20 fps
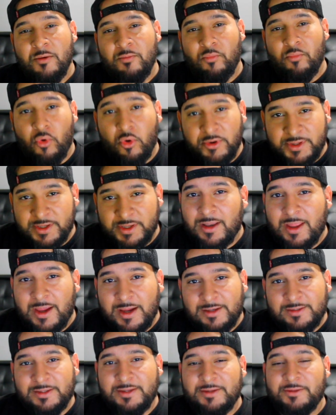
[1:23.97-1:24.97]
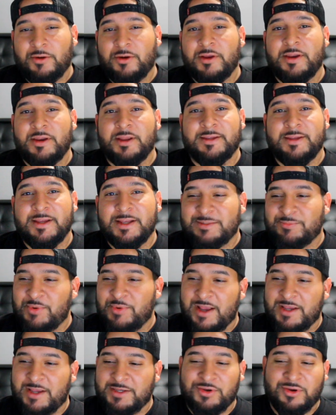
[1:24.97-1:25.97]
More than likely, they're going to guess
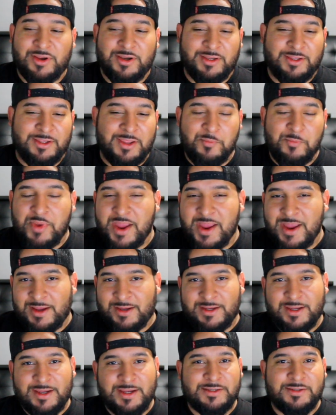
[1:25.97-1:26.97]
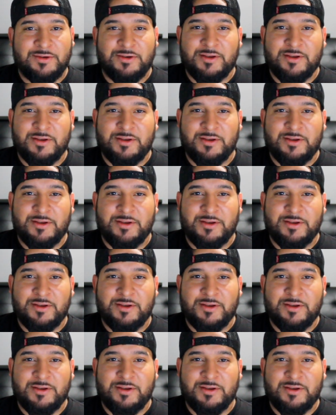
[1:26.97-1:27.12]
pass. You're going to get pancakes.